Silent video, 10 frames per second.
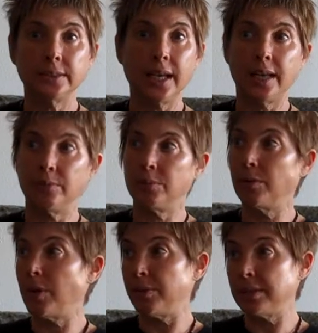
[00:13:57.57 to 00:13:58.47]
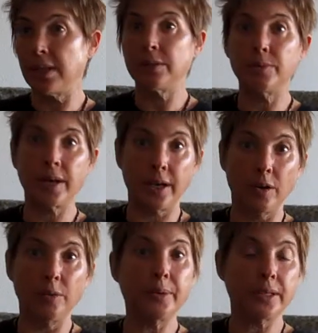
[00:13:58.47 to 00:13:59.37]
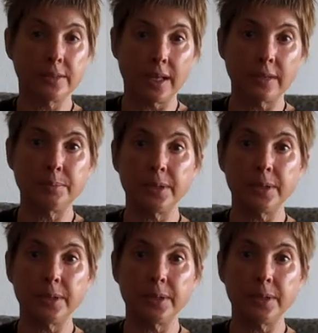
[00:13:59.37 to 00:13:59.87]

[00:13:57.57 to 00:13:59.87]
at what was then the Red Arrow, but it's now the